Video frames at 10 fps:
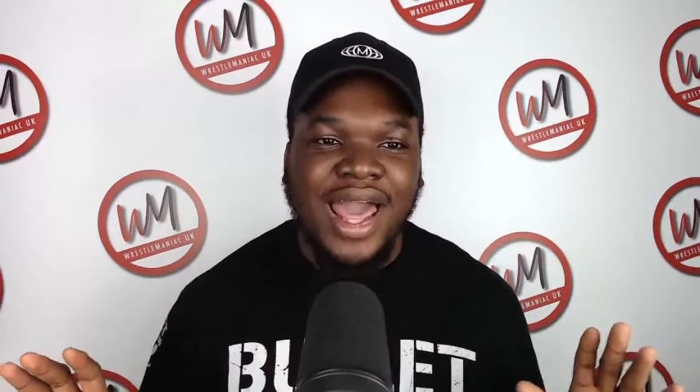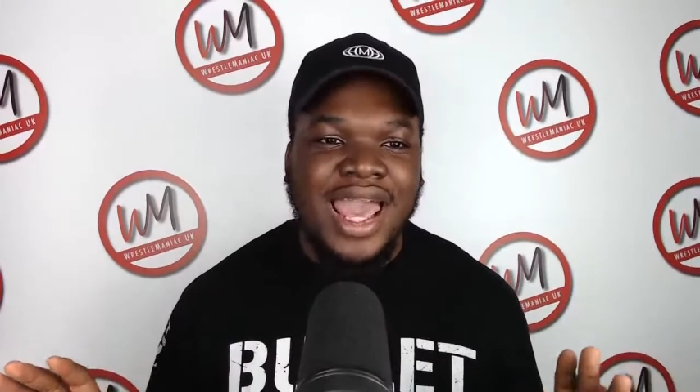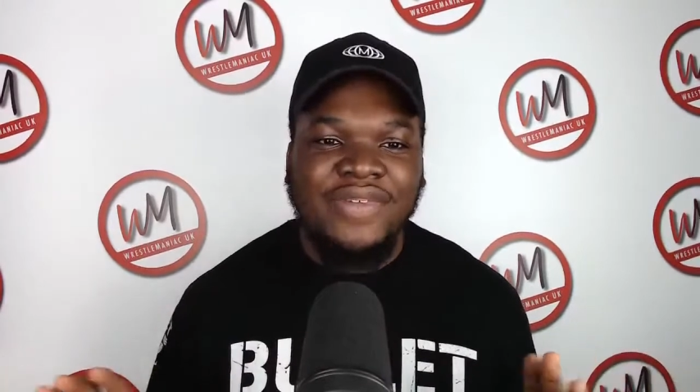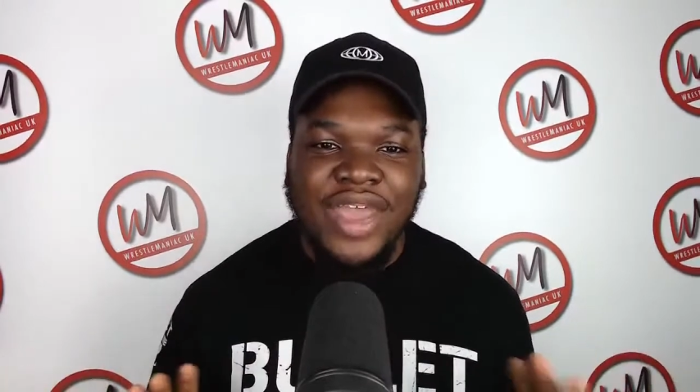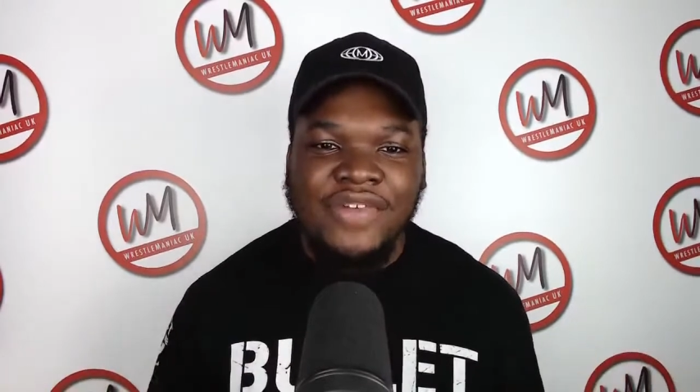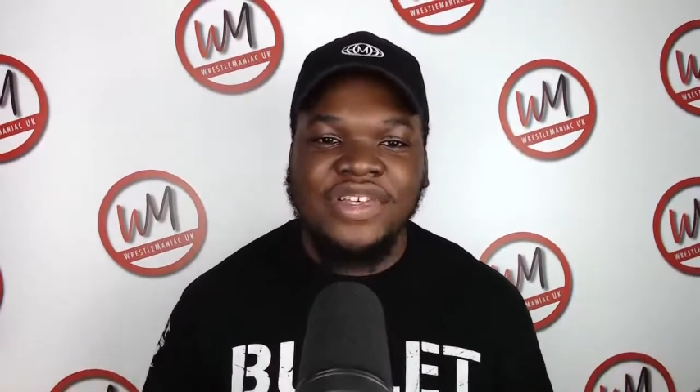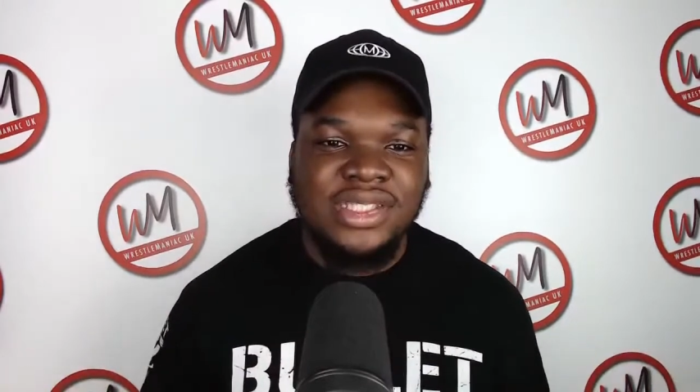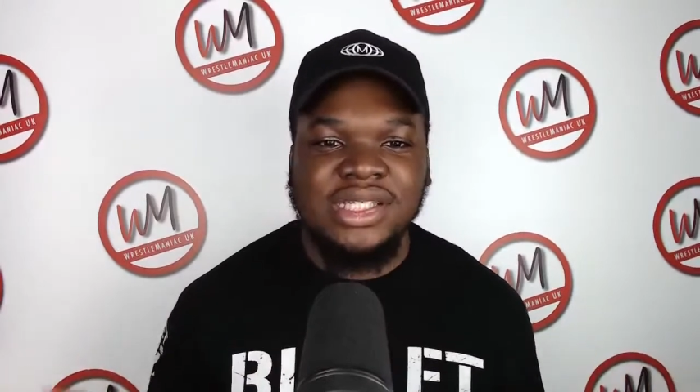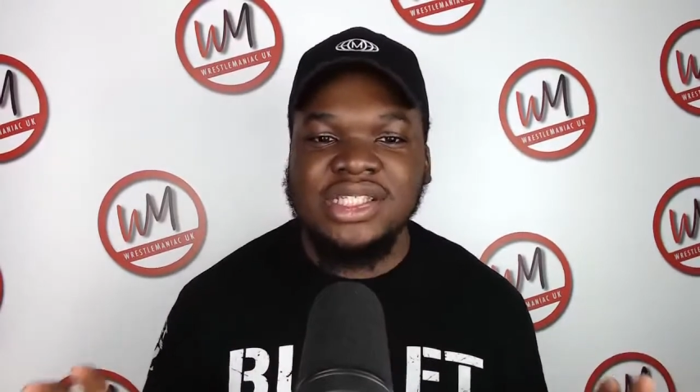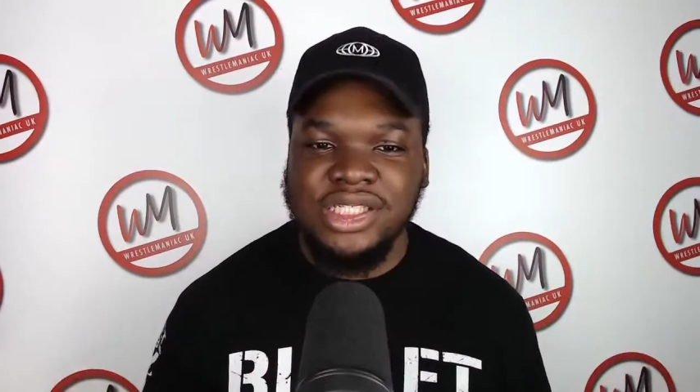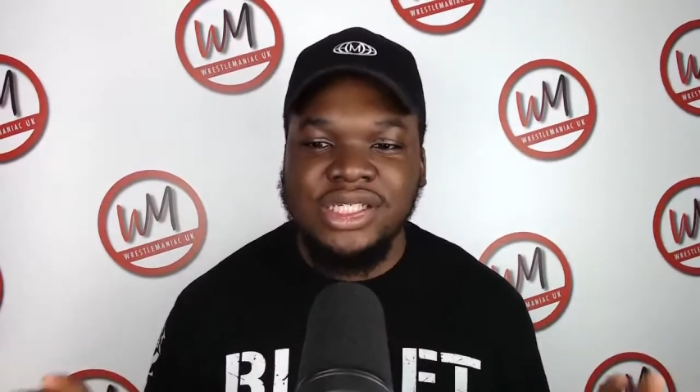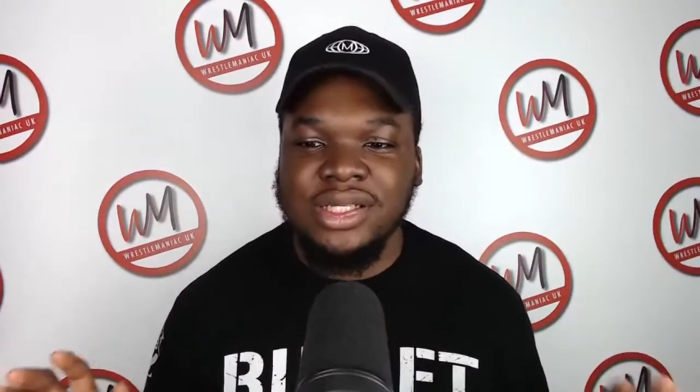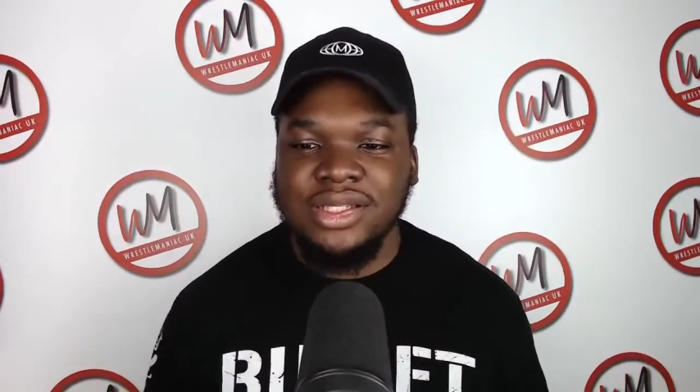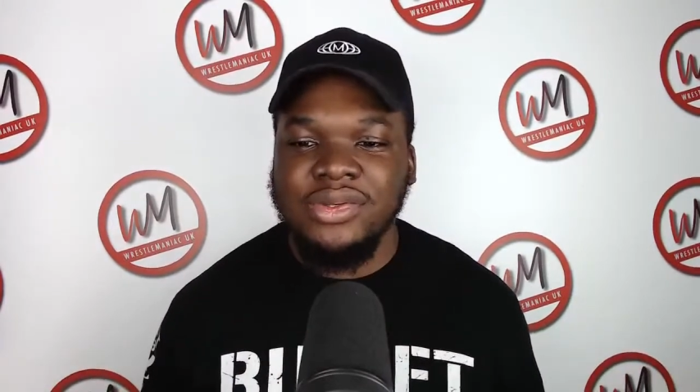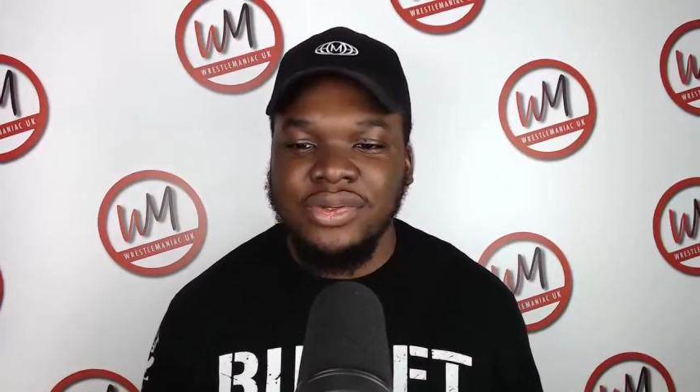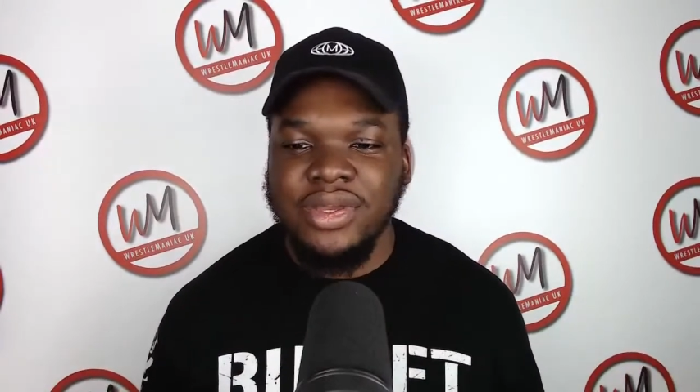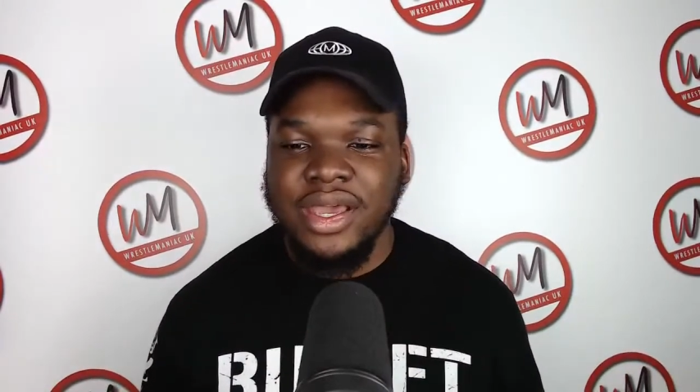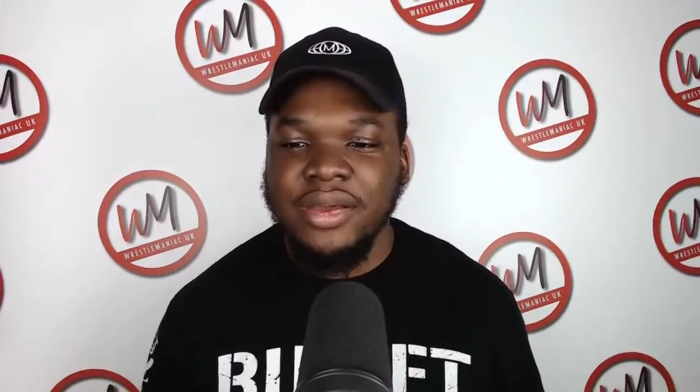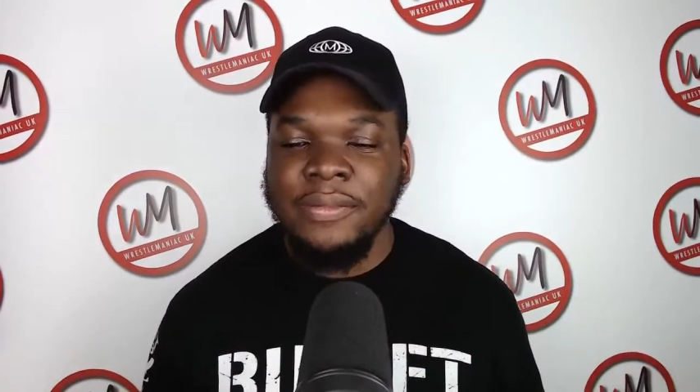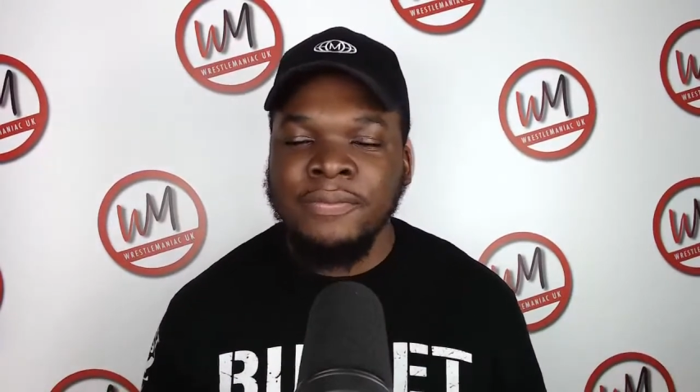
I have ever seen Shida do, yeah?